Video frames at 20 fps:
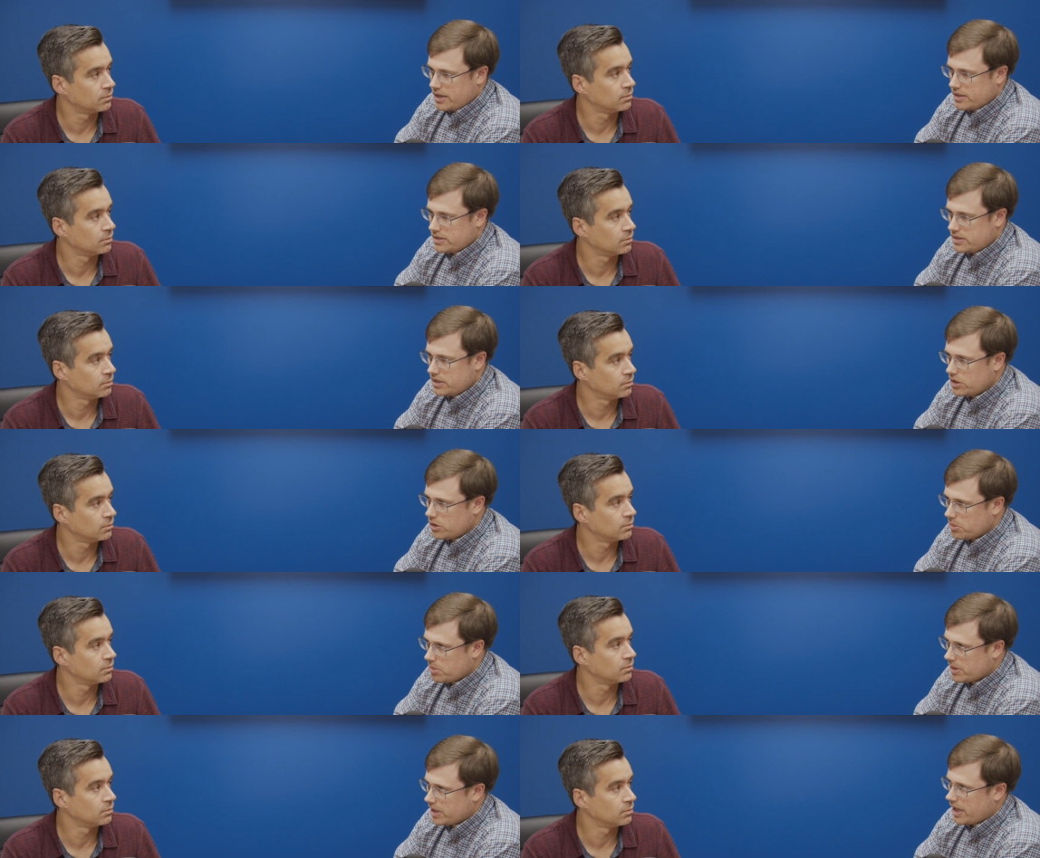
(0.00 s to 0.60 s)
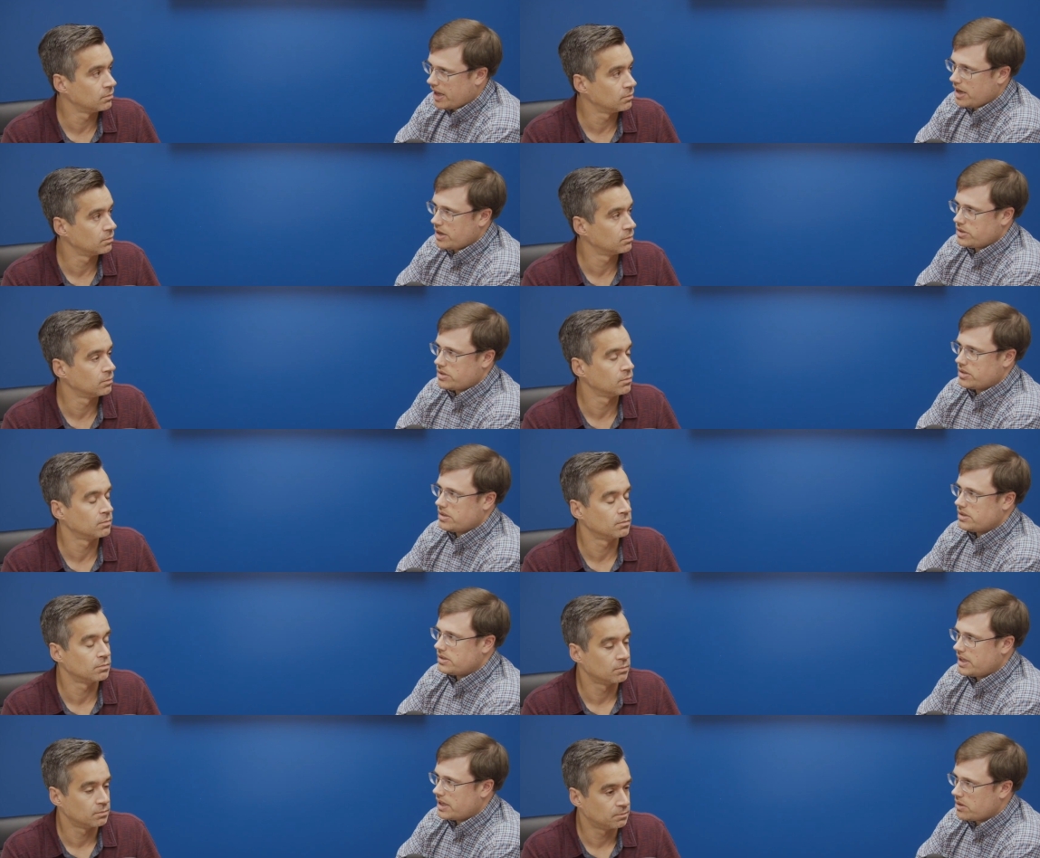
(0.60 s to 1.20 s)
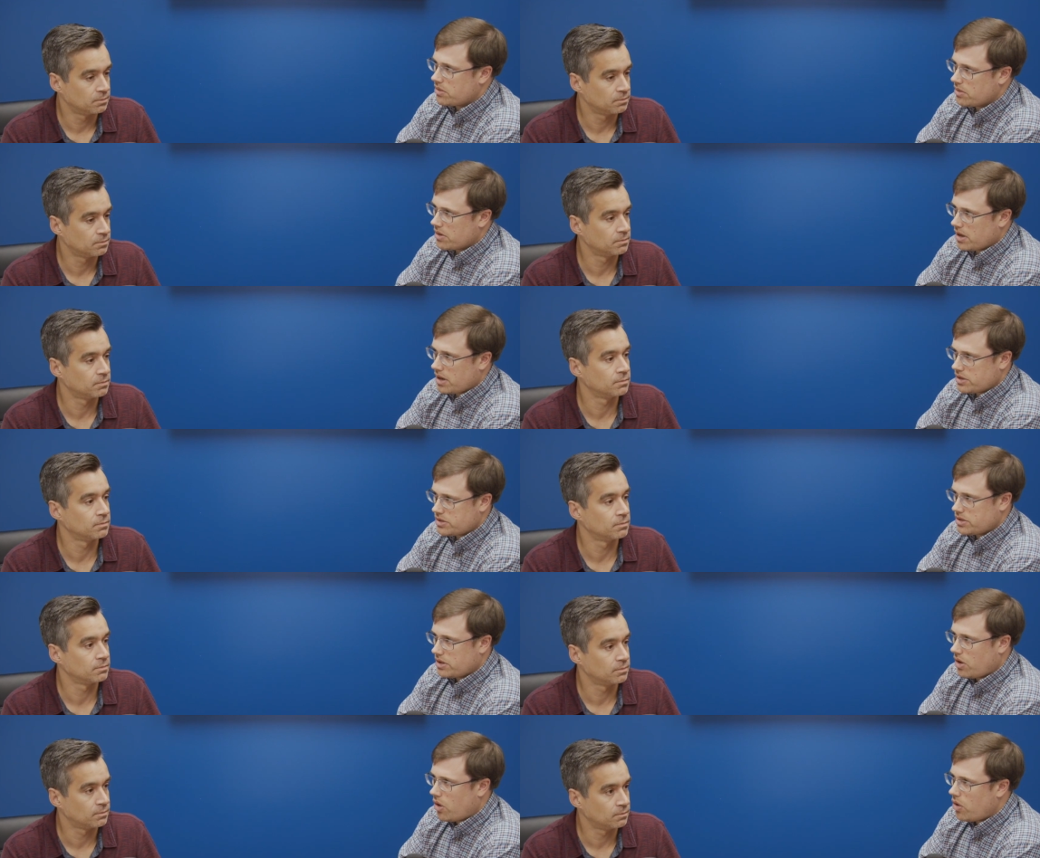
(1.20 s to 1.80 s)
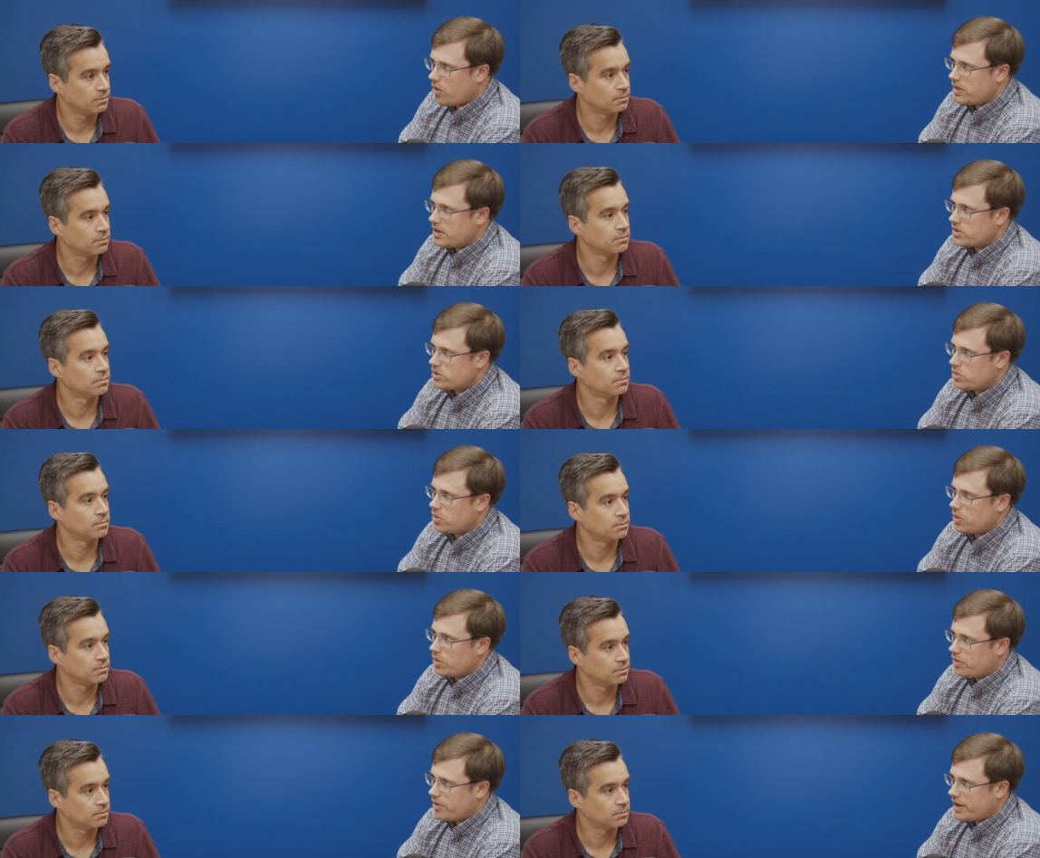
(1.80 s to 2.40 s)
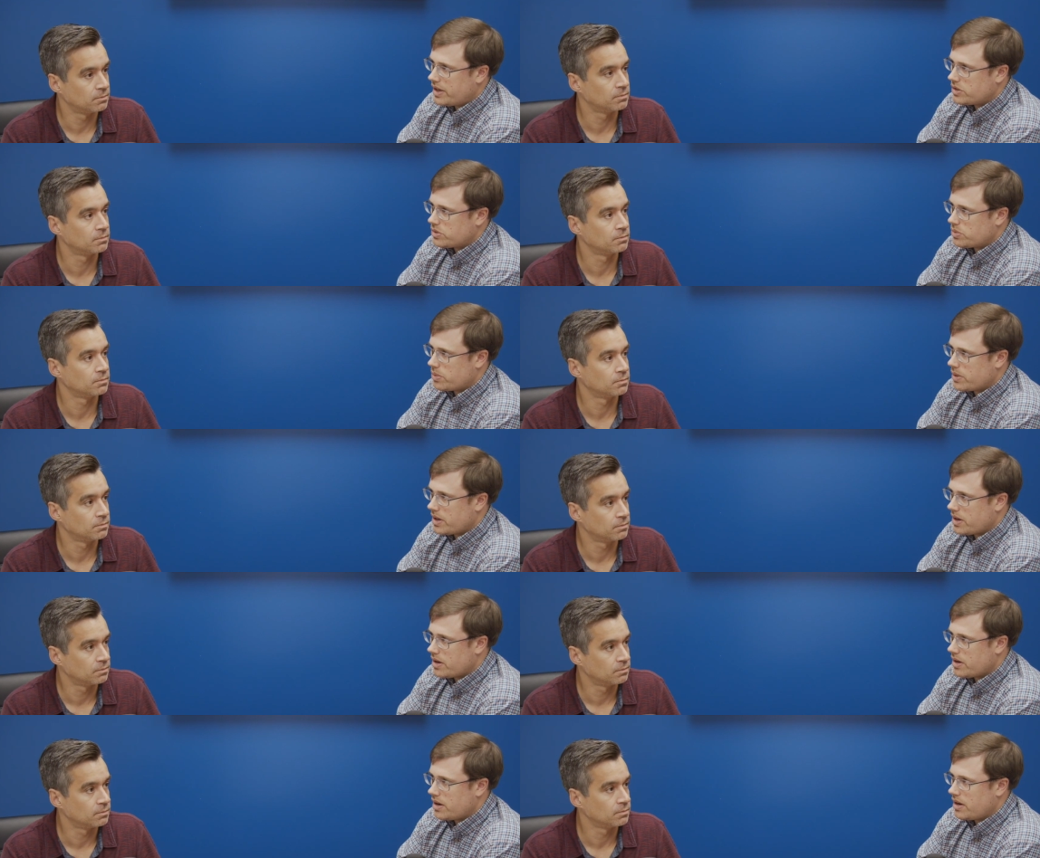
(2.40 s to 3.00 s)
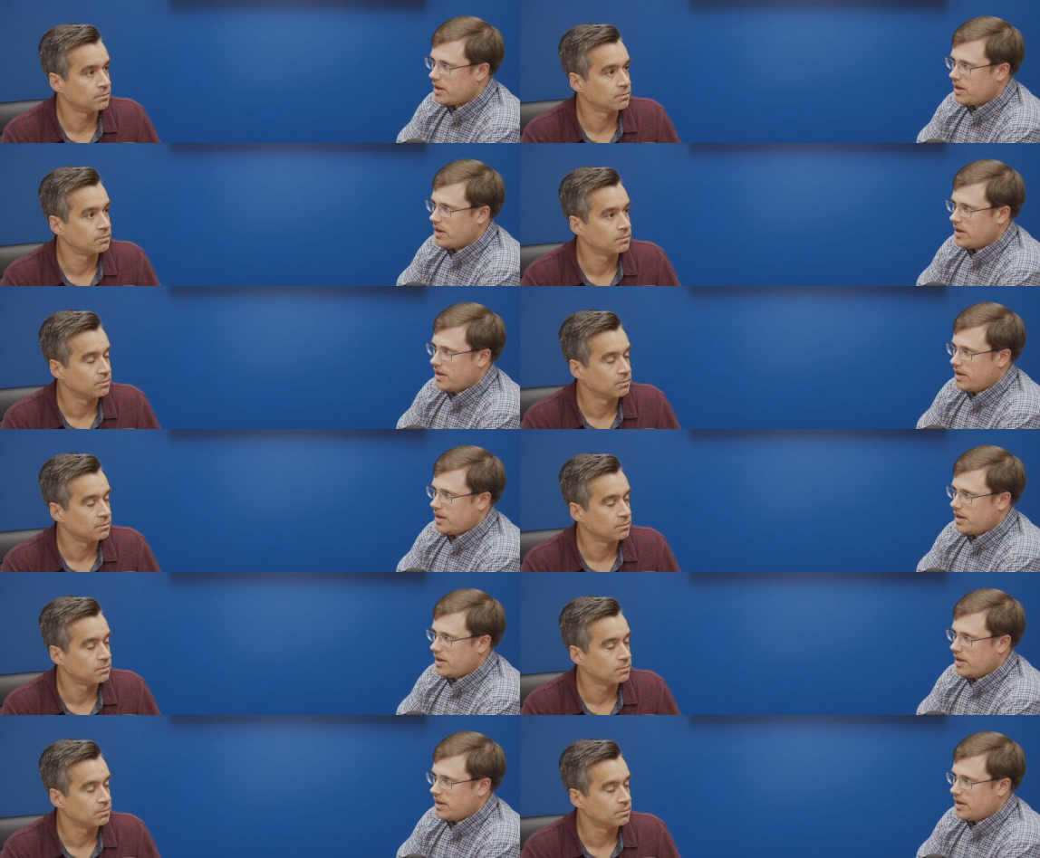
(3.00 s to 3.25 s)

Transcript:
Speaker 1: deduplication, data reduction, all these cool things where,